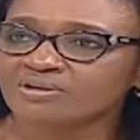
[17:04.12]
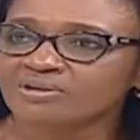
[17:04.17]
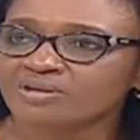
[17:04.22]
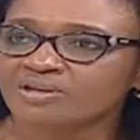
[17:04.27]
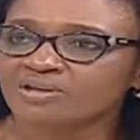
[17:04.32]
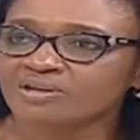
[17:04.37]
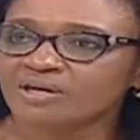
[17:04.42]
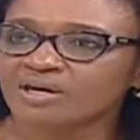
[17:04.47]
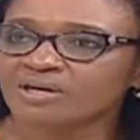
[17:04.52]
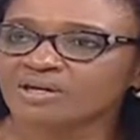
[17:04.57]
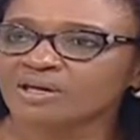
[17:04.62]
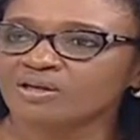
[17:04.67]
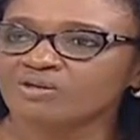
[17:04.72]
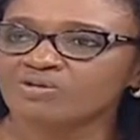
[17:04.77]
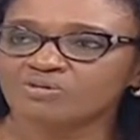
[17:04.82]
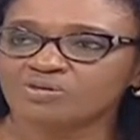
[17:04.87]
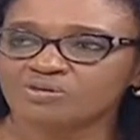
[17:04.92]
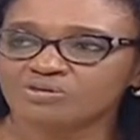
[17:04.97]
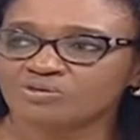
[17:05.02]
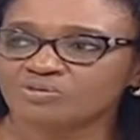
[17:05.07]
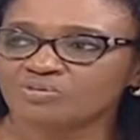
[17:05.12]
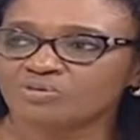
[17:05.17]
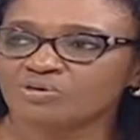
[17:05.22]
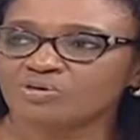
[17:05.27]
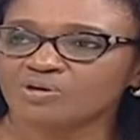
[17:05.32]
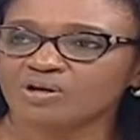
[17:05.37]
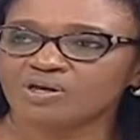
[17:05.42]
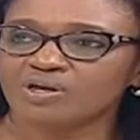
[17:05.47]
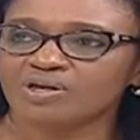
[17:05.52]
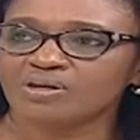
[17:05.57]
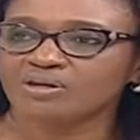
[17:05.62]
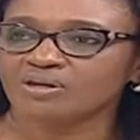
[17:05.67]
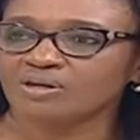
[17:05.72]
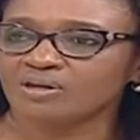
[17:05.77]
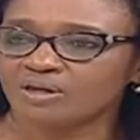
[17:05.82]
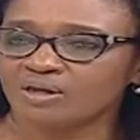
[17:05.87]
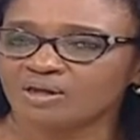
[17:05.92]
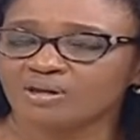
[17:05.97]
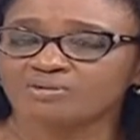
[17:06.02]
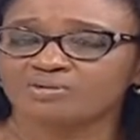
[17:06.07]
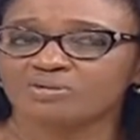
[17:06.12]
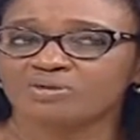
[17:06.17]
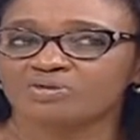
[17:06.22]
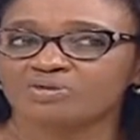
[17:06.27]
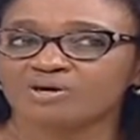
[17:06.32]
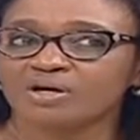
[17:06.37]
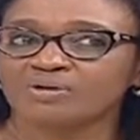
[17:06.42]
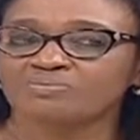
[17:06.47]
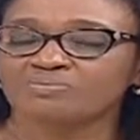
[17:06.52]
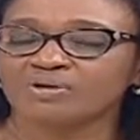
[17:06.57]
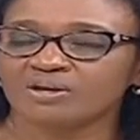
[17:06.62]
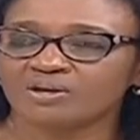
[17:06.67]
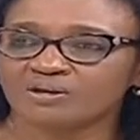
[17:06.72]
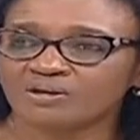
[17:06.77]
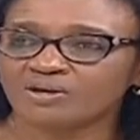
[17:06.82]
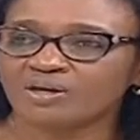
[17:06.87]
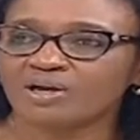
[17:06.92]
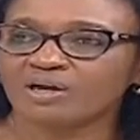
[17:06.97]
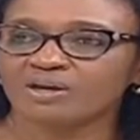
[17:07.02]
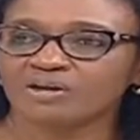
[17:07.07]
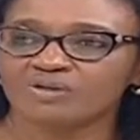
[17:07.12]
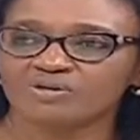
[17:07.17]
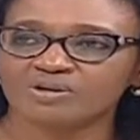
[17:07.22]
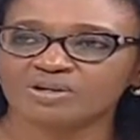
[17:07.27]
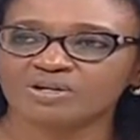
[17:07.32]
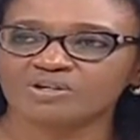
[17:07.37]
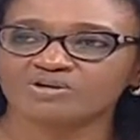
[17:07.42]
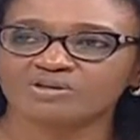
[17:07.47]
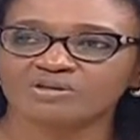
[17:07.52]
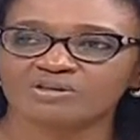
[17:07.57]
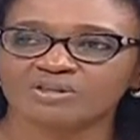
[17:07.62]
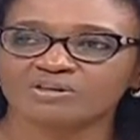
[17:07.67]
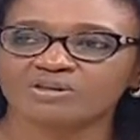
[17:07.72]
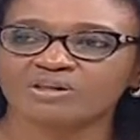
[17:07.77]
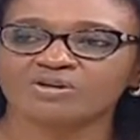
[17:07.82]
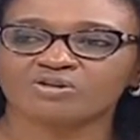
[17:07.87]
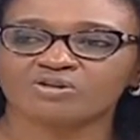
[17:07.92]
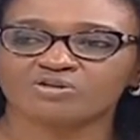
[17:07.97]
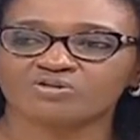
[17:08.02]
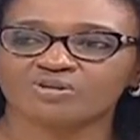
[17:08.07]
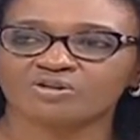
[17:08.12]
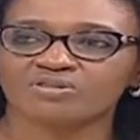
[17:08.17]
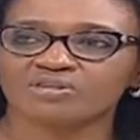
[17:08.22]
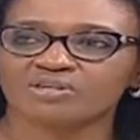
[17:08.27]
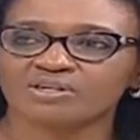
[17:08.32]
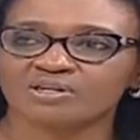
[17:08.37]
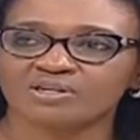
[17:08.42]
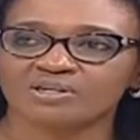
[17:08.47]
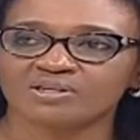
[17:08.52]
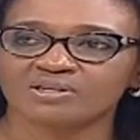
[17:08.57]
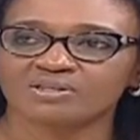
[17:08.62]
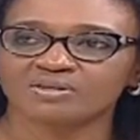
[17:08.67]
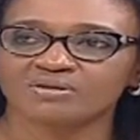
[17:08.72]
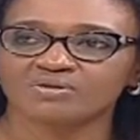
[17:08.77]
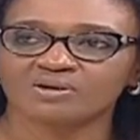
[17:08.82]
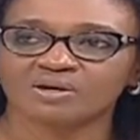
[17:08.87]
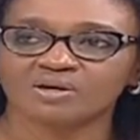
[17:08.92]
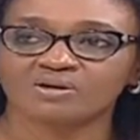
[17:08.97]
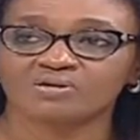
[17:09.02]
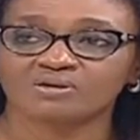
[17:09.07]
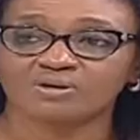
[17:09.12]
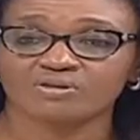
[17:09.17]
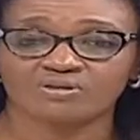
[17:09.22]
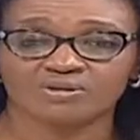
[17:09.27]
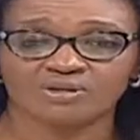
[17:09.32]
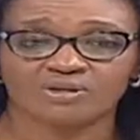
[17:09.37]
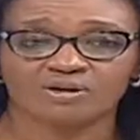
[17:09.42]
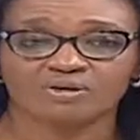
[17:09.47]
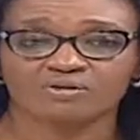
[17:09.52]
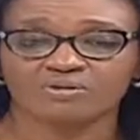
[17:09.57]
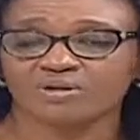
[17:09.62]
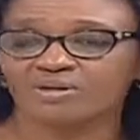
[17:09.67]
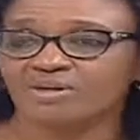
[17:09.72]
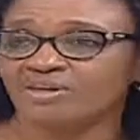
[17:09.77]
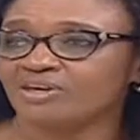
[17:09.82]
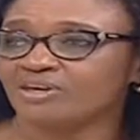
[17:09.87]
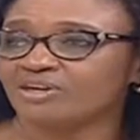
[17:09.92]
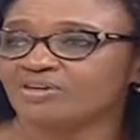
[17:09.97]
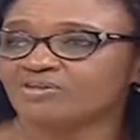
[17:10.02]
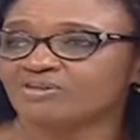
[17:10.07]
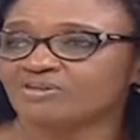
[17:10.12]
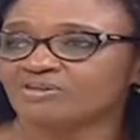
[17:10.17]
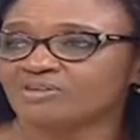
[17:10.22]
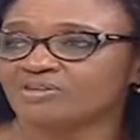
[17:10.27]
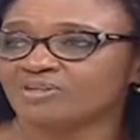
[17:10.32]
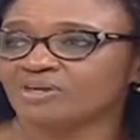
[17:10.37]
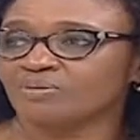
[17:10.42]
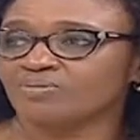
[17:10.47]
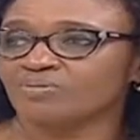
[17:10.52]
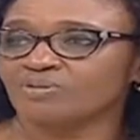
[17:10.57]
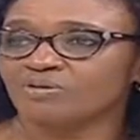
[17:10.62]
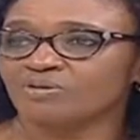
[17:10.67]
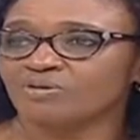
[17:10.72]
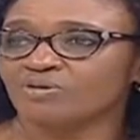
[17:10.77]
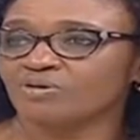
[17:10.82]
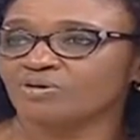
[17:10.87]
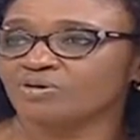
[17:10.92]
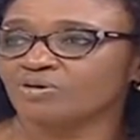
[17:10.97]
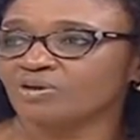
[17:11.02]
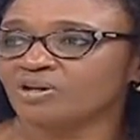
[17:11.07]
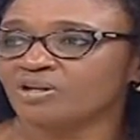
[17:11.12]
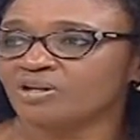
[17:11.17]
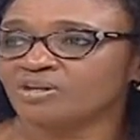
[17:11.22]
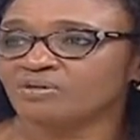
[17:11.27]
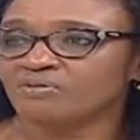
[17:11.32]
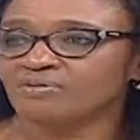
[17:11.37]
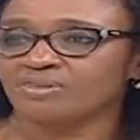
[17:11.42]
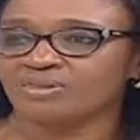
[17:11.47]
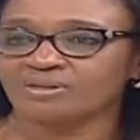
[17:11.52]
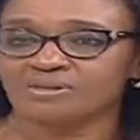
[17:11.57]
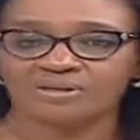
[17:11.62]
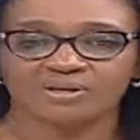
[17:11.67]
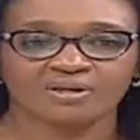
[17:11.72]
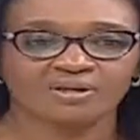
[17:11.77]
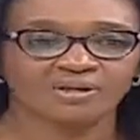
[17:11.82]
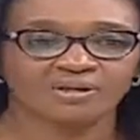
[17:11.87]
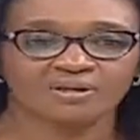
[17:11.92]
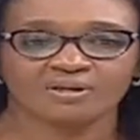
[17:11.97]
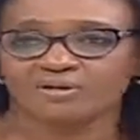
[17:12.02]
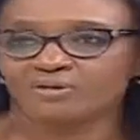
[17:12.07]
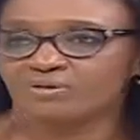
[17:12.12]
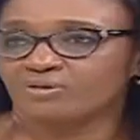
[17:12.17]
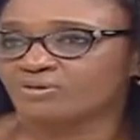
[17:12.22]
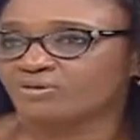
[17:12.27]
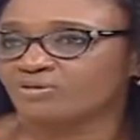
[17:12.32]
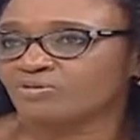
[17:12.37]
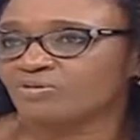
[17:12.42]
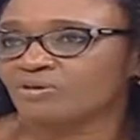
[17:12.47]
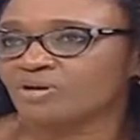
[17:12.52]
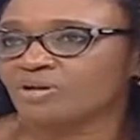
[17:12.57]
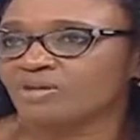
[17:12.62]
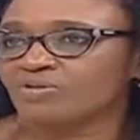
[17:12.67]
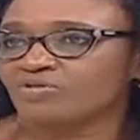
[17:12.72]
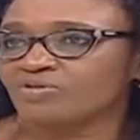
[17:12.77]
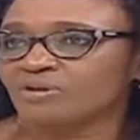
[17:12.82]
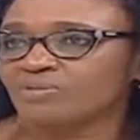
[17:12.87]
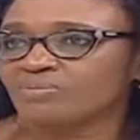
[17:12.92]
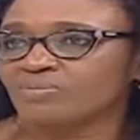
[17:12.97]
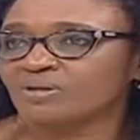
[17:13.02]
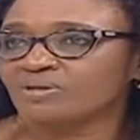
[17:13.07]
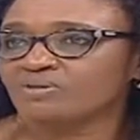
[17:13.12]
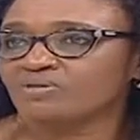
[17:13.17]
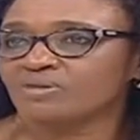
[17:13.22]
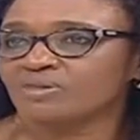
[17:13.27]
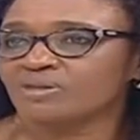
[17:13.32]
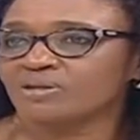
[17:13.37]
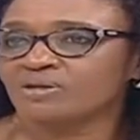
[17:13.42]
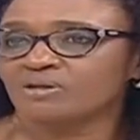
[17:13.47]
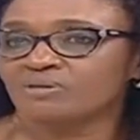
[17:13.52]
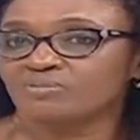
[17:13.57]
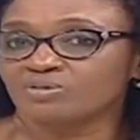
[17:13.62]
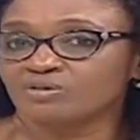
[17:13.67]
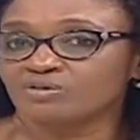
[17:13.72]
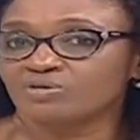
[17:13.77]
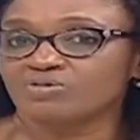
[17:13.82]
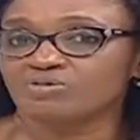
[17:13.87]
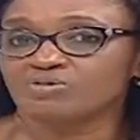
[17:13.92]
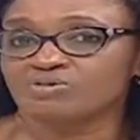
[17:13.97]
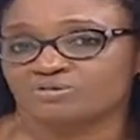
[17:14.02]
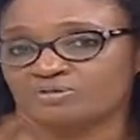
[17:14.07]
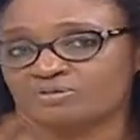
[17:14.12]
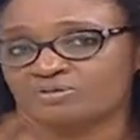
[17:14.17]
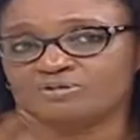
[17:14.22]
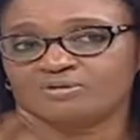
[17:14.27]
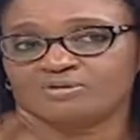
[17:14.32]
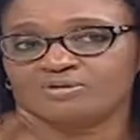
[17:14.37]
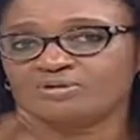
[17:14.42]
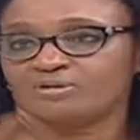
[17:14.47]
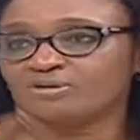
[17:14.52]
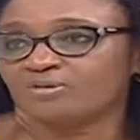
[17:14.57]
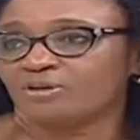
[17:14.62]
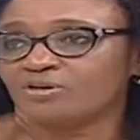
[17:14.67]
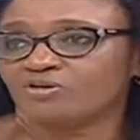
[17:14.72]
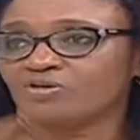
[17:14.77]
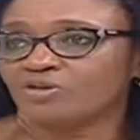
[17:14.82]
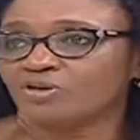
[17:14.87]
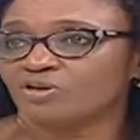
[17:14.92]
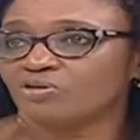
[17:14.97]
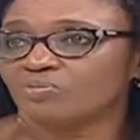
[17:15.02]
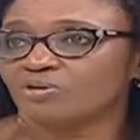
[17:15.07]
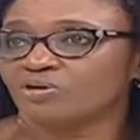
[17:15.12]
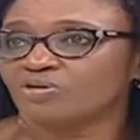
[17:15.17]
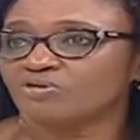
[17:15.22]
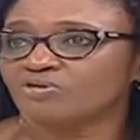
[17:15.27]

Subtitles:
Can I use it tomorrow again? And when you look at my current collection, there's a lot of versatility. You can dress it down, dress it up, go on holiday with it, go for an evening party with it, because the economy also